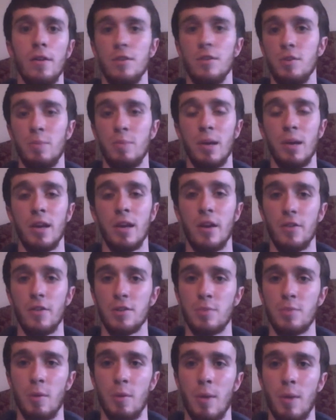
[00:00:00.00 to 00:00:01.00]
And you play
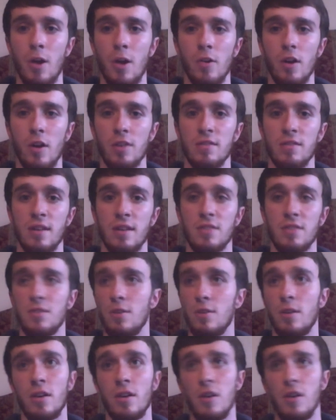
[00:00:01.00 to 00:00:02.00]
another spell Power Grasp next
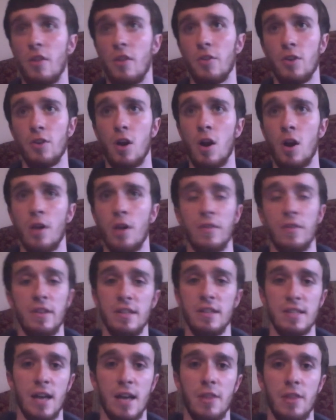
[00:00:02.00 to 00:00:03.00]
turn and another card, and
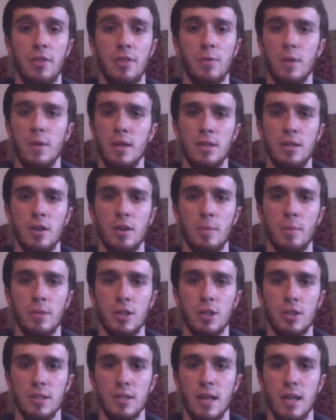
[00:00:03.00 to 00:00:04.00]
then he's got 3 Dark
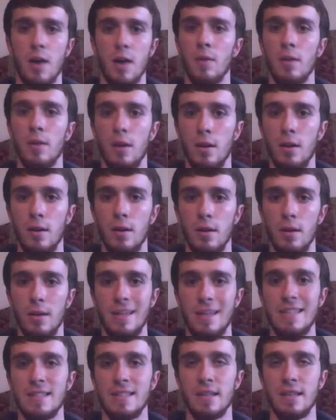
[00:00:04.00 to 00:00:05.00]
Magicians out.
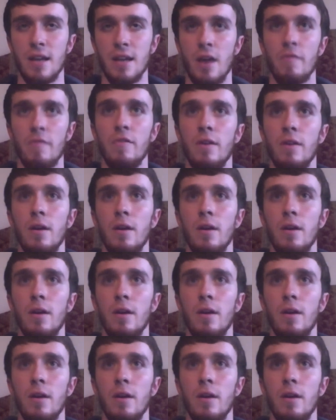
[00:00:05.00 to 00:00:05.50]
Easy enough.